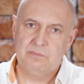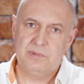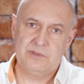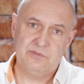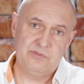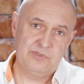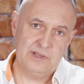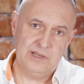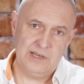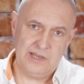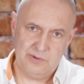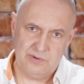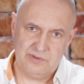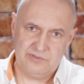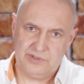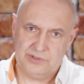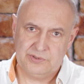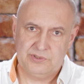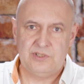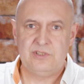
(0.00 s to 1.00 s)
but for lower
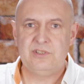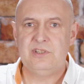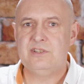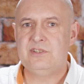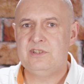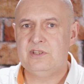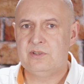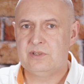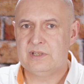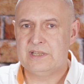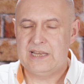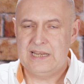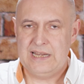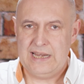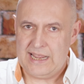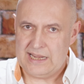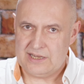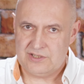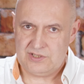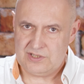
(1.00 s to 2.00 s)
voltages you can
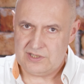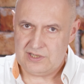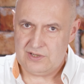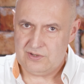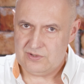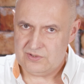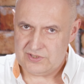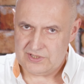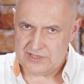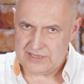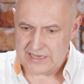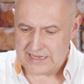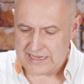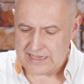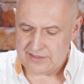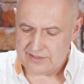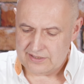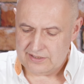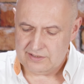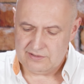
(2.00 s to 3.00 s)
elect to use
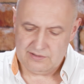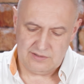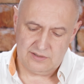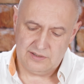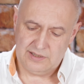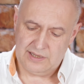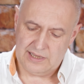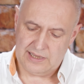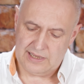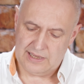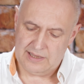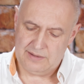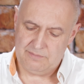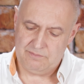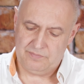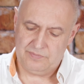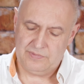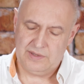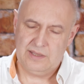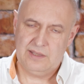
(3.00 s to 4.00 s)
either.
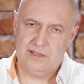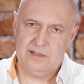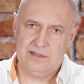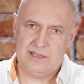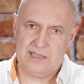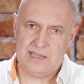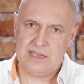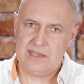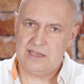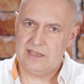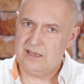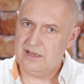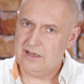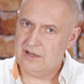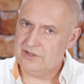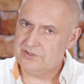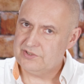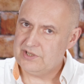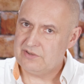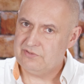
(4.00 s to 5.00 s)
The
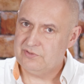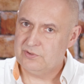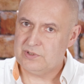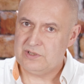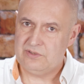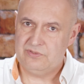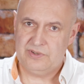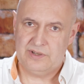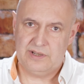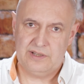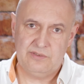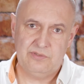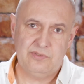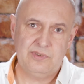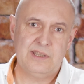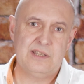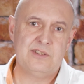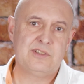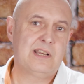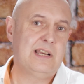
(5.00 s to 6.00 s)

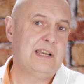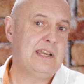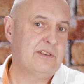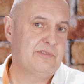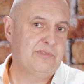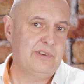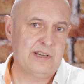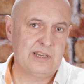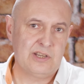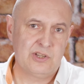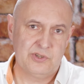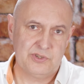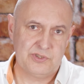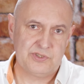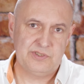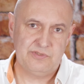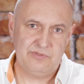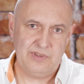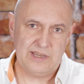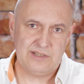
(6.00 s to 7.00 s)
RJ45 is clearly a very
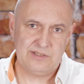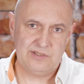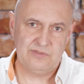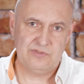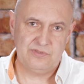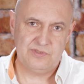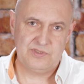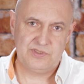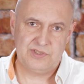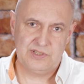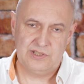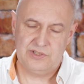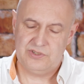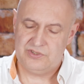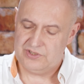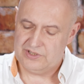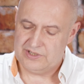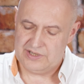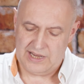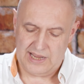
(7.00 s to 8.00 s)
cost-effective
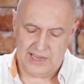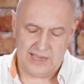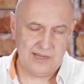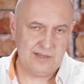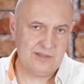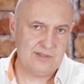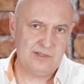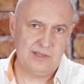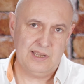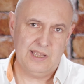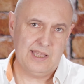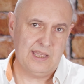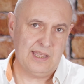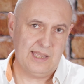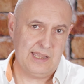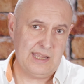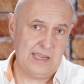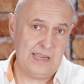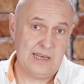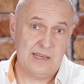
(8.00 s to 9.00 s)
solution, and
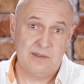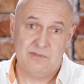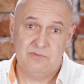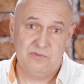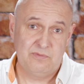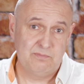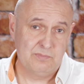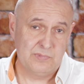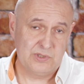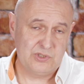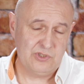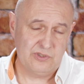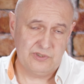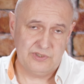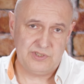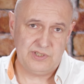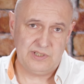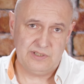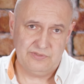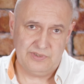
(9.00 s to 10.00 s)
in the
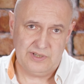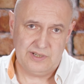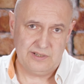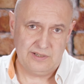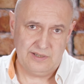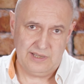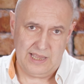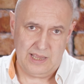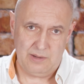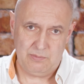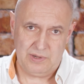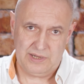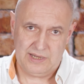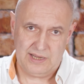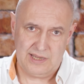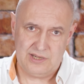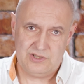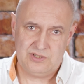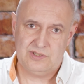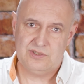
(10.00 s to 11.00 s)
majority of our
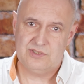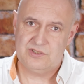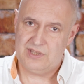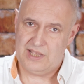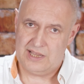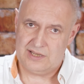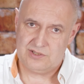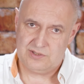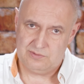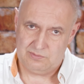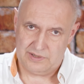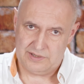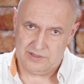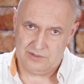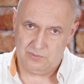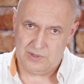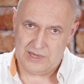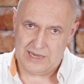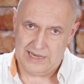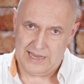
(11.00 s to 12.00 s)
applications that's the one
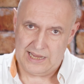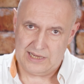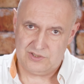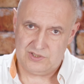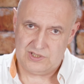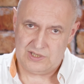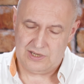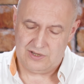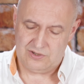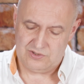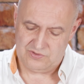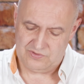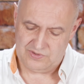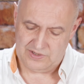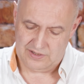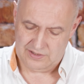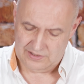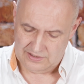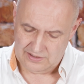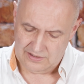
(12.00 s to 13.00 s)
that we elect to use
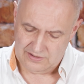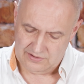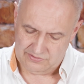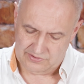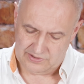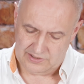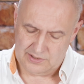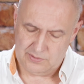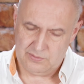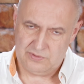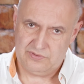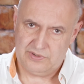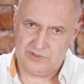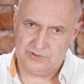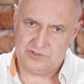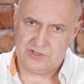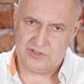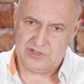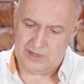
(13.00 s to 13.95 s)
for lower voltage